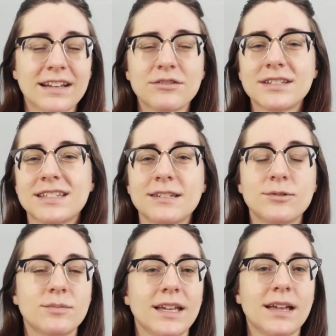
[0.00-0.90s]
never seem
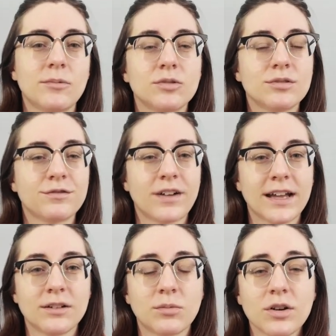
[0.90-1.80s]
to be able to
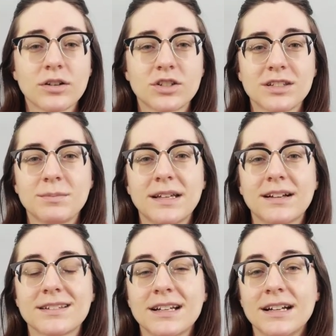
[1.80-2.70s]
find work just
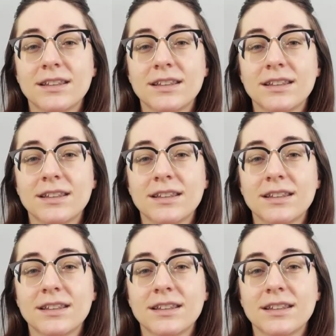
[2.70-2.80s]
because